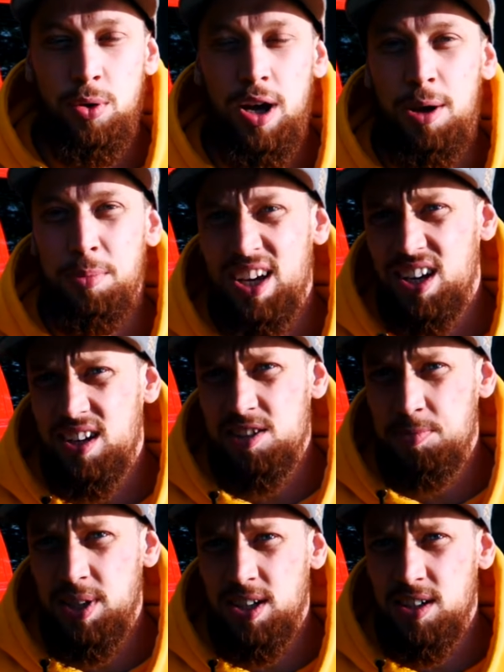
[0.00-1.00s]
Omega
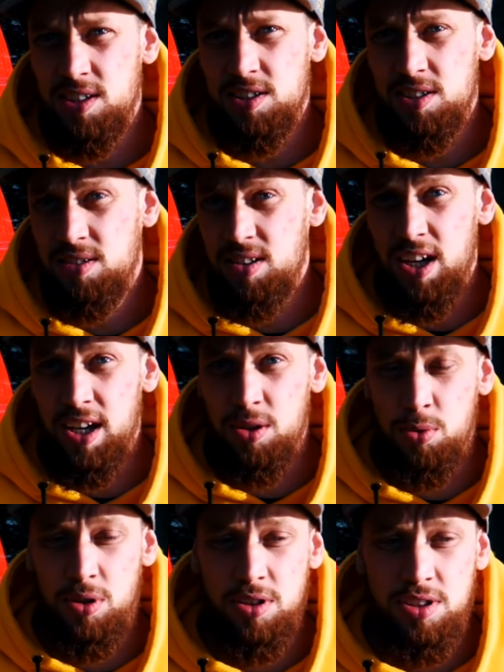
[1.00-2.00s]
speakers, high
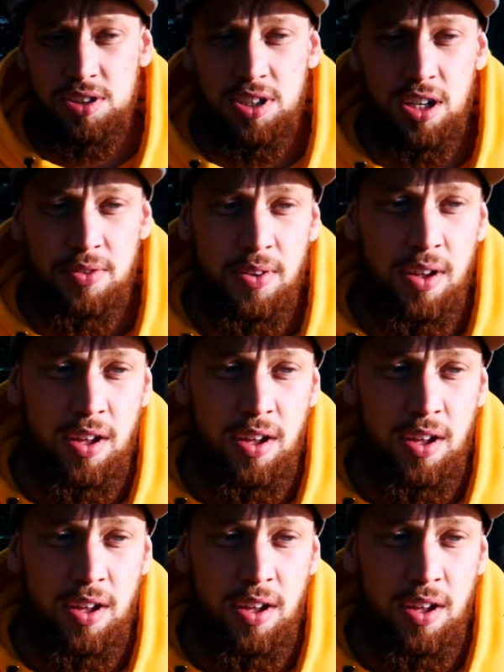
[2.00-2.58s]
quality stuff,